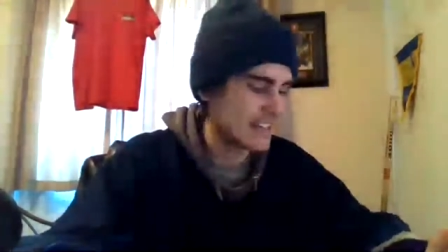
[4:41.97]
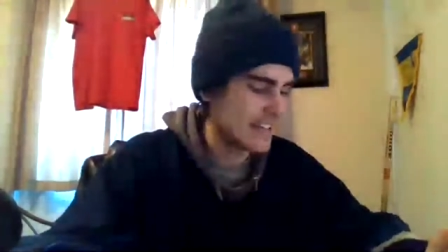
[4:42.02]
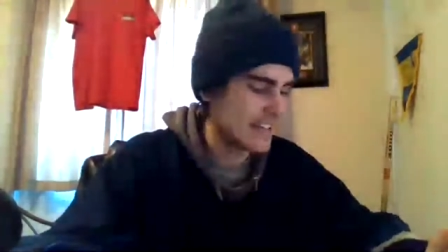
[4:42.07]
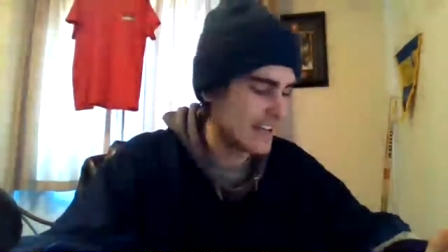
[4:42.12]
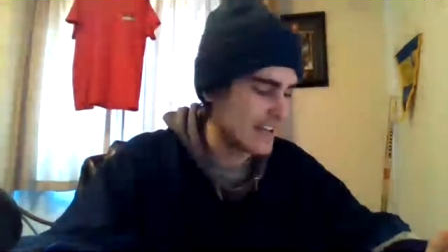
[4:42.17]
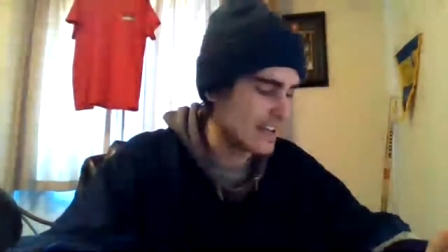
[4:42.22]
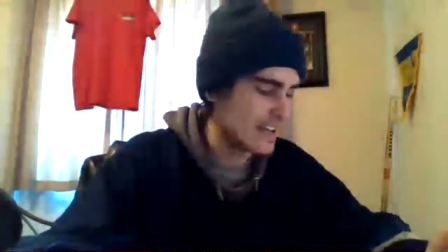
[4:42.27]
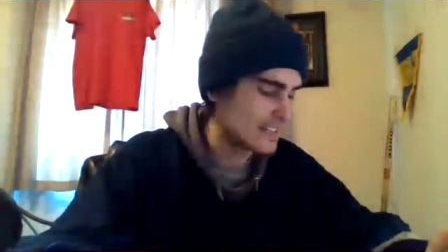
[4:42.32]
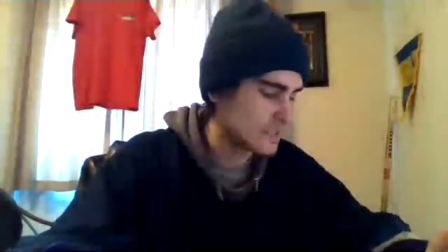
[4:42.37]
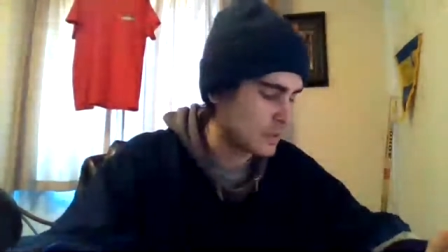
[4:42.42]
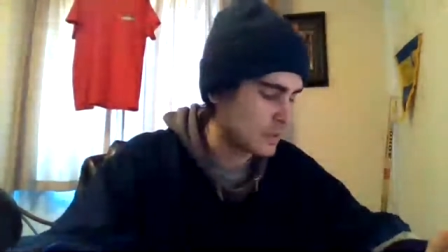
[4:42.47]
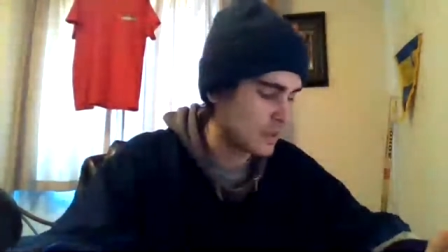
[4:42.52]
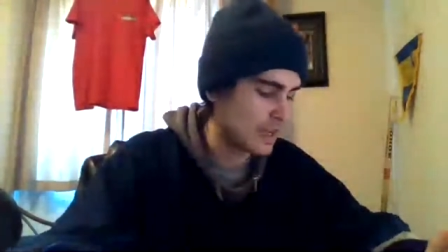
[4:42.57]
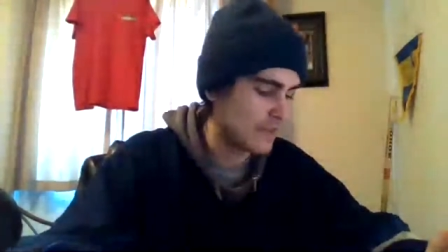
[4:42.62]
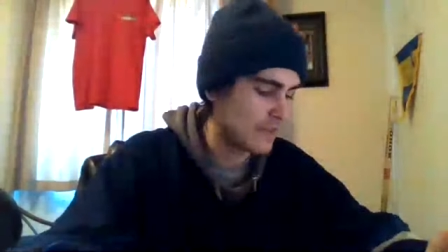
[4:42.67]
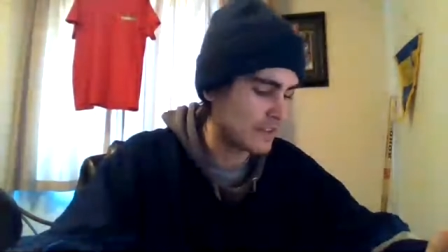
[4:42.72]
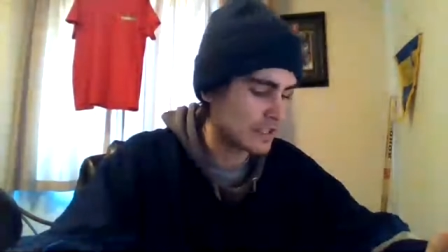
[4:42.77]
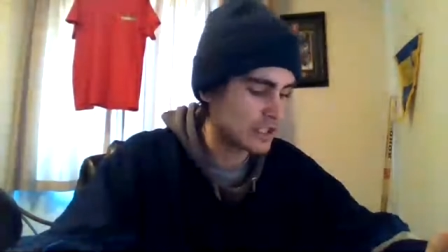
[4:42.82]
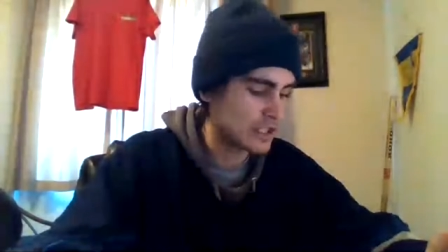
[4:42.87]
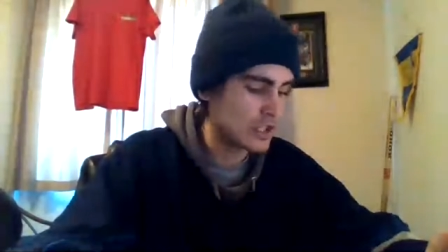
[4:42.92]
It's going
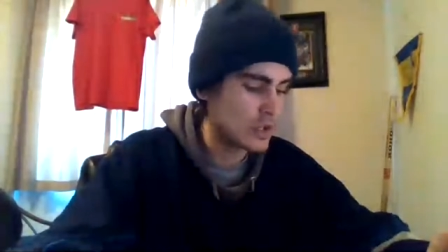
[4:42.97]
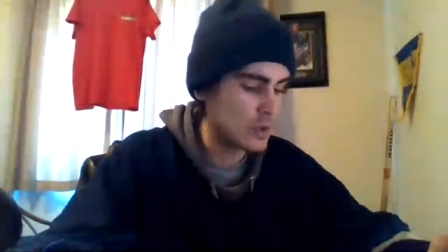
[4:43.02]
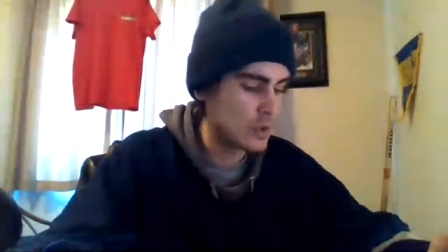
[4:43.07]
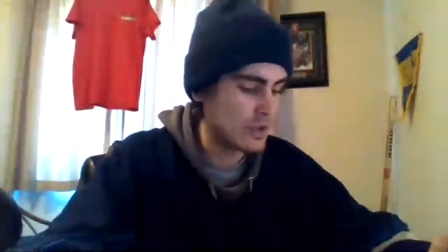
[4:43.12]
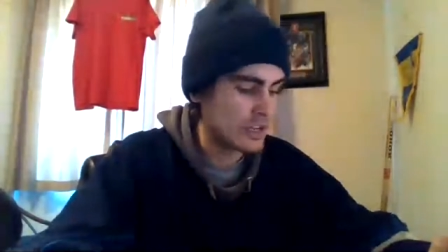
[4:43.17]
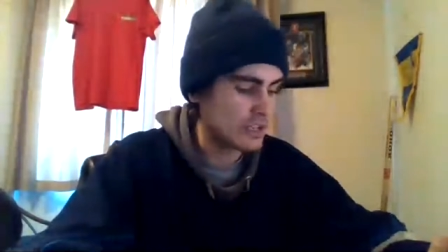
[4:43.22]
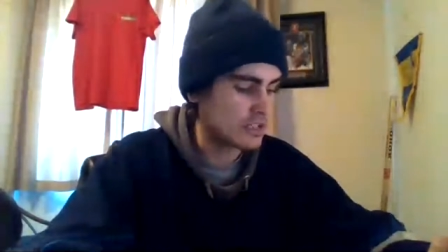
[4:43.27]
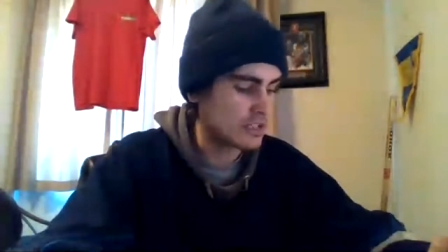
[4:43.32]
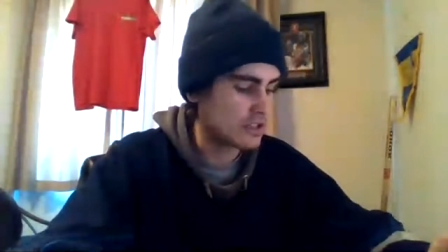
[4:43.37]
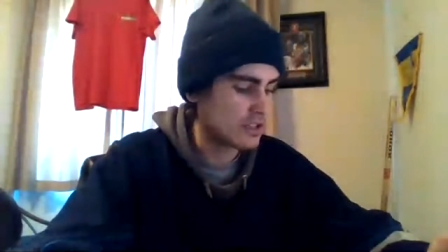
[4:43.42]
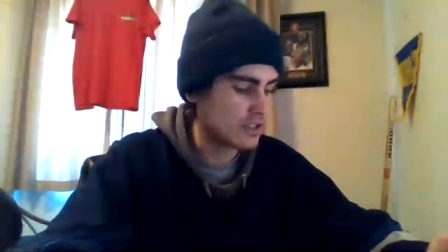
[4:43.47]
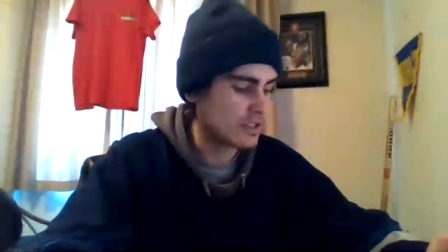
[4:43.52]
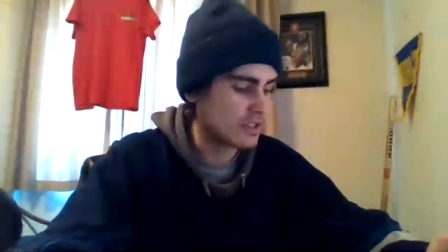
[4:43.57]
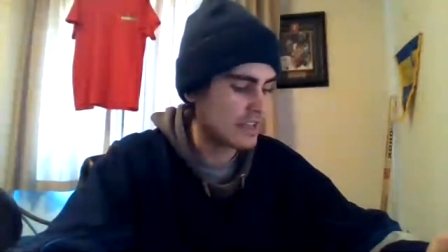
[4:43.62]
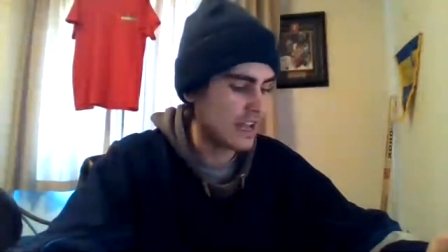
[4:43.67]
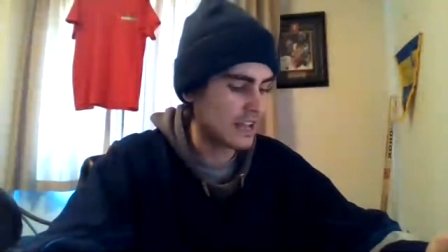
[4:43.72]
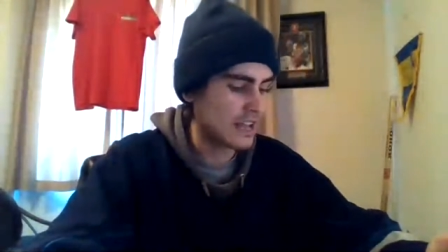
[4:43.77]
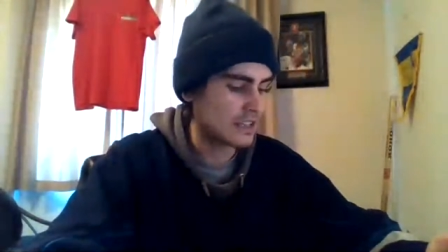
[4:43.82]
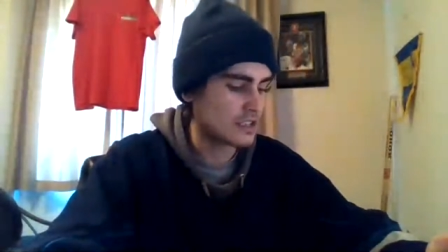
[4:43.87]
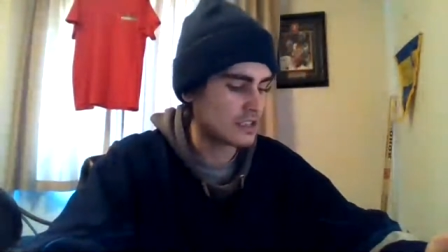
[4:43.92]
off at 2 Eastern.
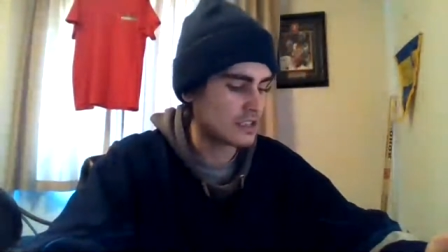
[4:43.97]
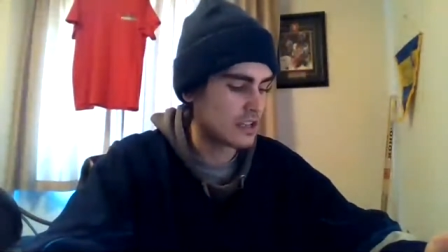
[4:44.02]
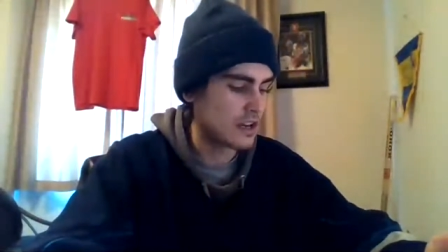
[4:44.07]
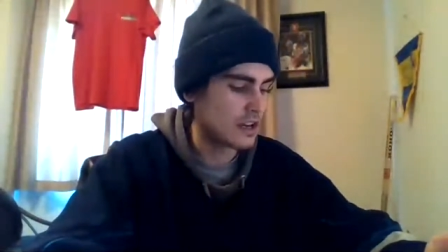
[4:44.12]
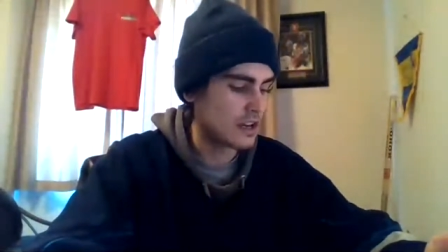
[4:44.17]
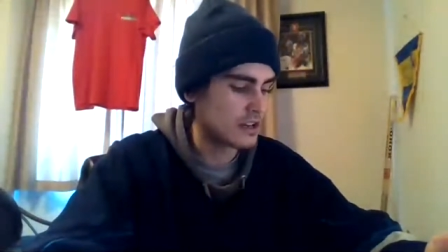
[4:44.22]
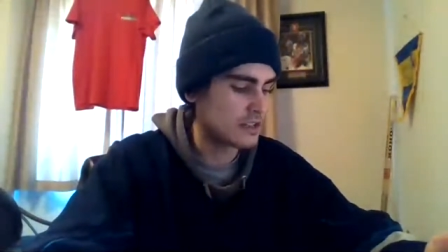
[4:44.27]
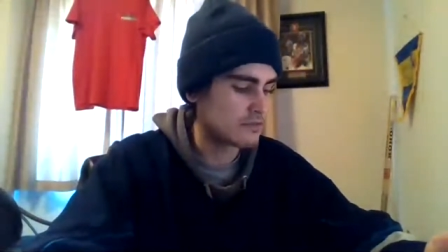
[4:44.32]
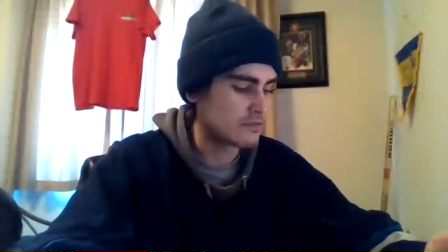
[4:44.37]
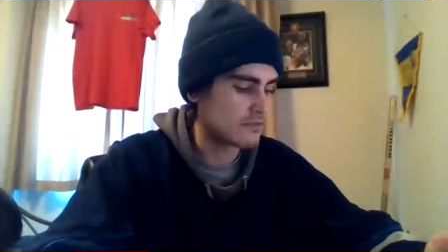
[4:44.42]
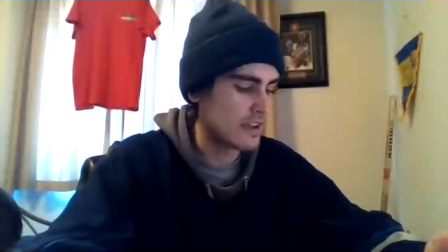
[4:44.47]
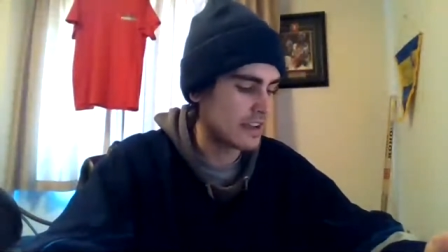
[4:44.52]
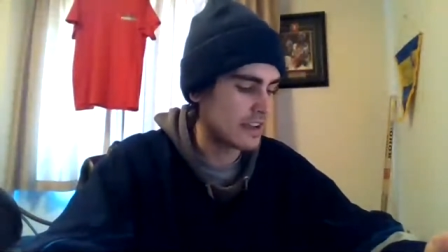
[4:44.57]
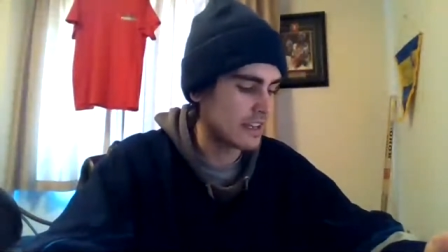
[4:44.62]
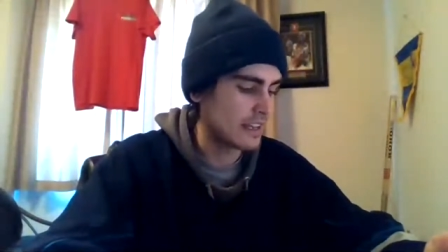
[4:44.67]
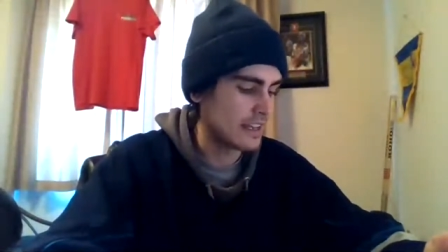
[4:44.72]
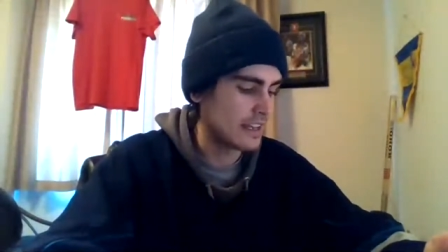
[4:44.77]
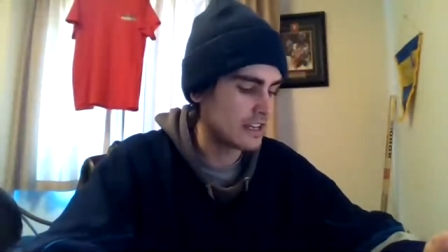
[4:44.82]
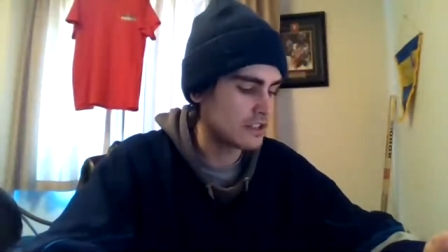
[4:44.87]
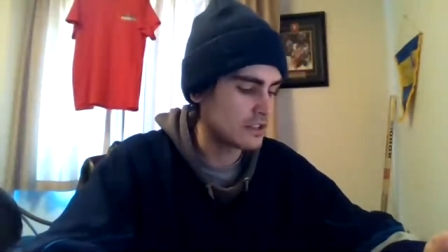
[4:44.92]
Dallas Stars
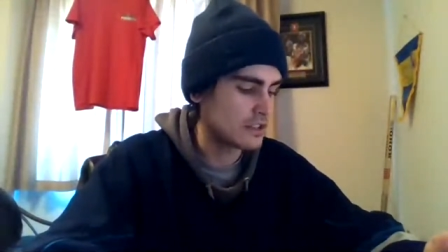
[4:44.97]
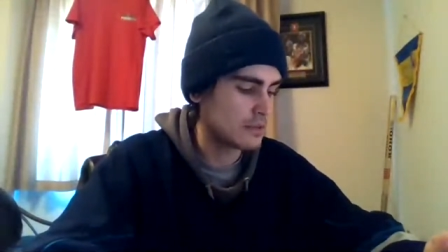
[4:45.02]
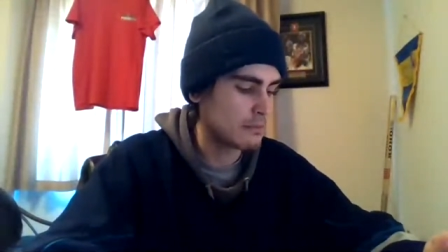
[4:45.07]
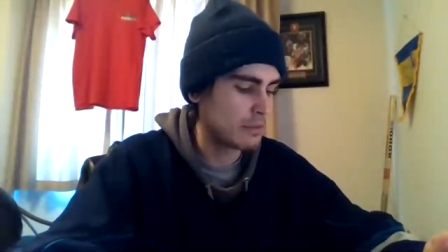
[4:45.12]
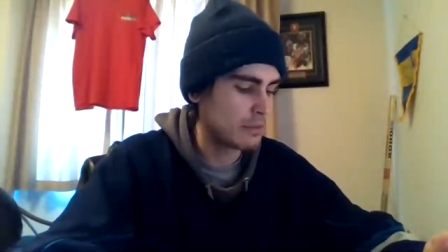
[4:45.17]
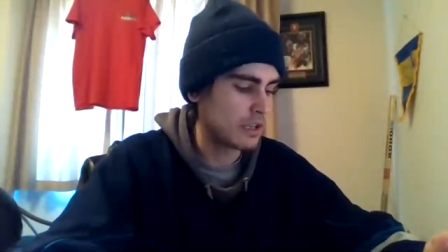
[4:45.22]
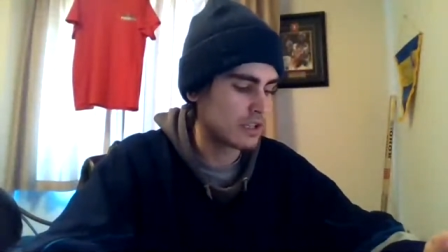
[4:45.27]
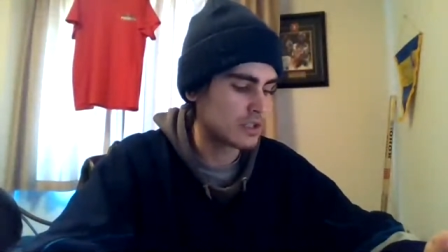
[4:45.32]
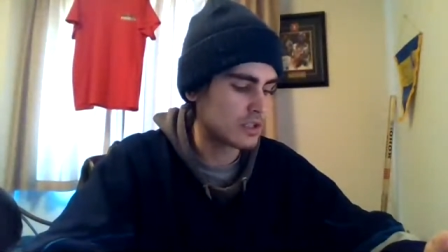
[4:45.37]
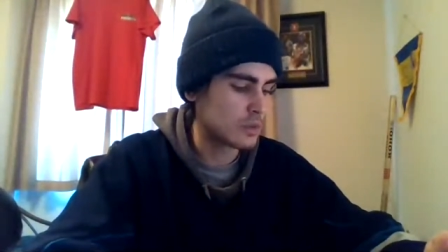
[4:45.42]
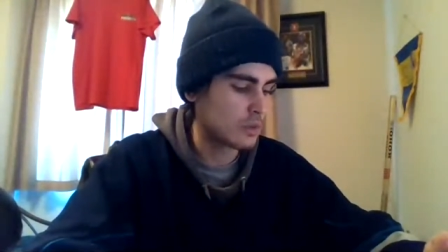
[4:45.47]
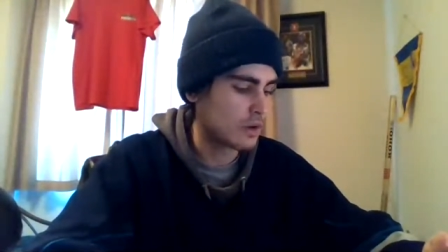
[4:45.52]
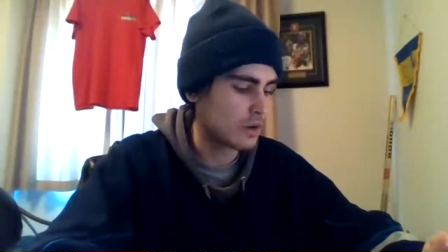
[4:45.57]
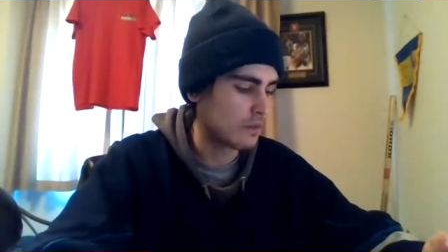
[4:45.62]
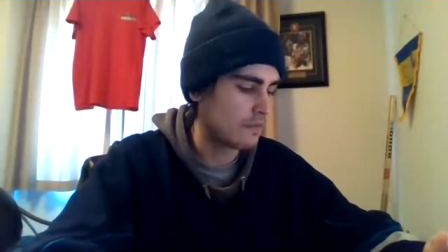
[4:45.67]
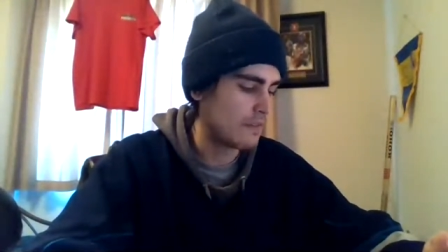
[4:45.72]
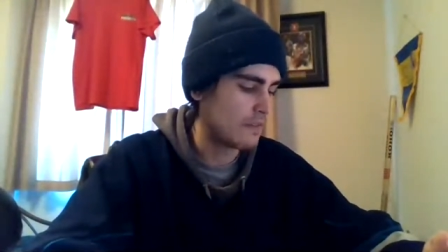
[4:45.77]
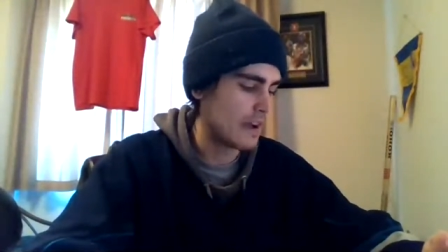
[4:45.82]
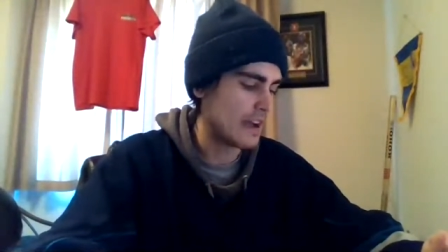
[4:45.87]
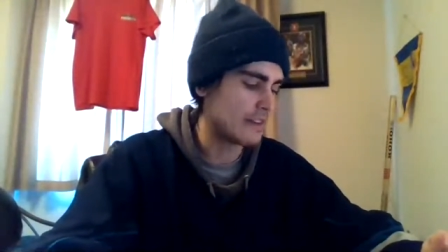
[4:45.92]
regulation plus
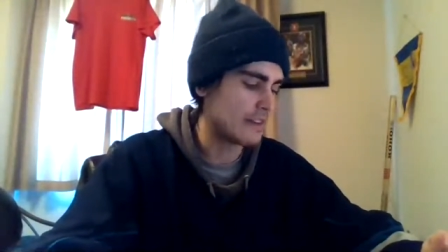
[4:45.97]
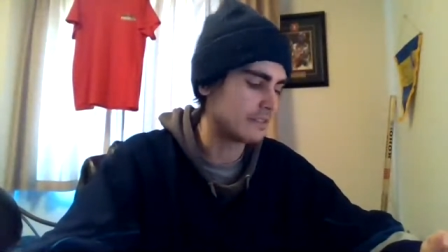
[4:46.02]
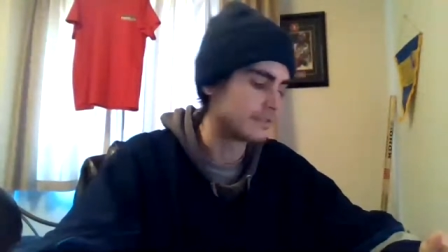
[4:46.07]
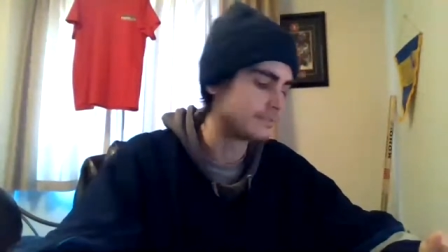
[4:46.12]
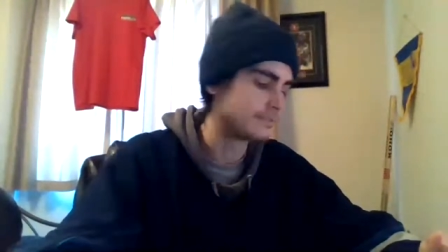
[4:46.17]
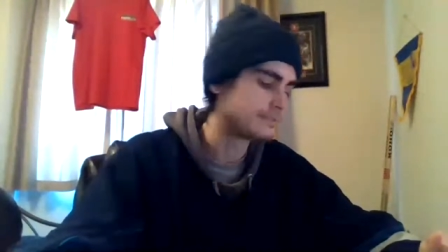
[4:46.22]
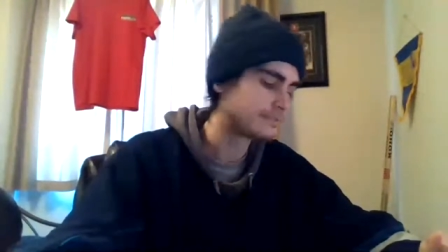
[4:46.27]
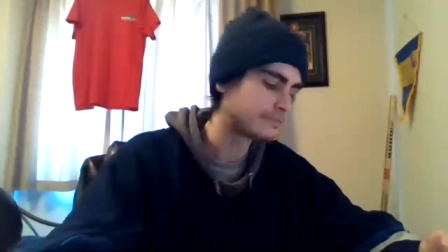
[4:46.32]
105.